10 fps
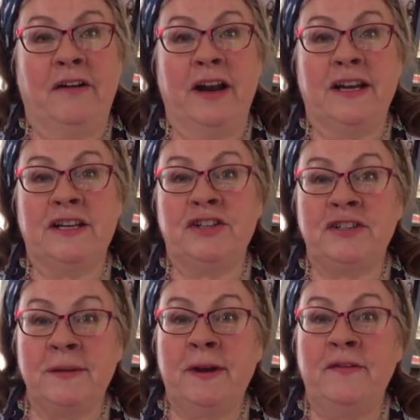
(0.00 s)
all right,
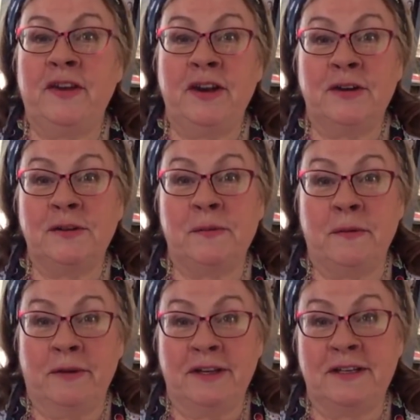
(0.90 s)
did you see my videos
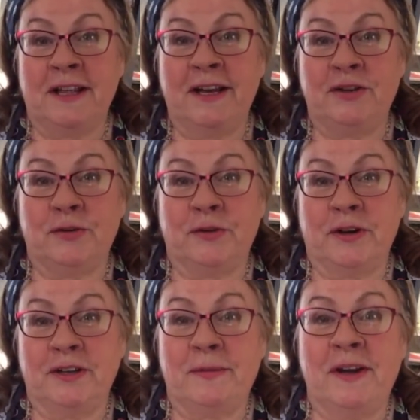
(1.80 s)
when we went to Lake
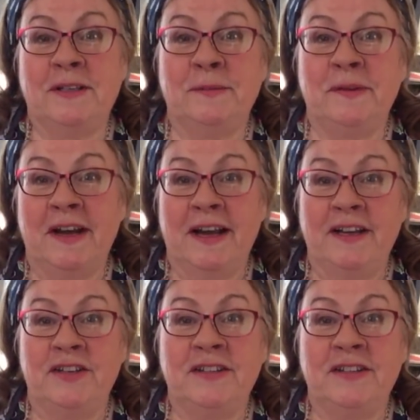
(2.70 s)
George? My husband and I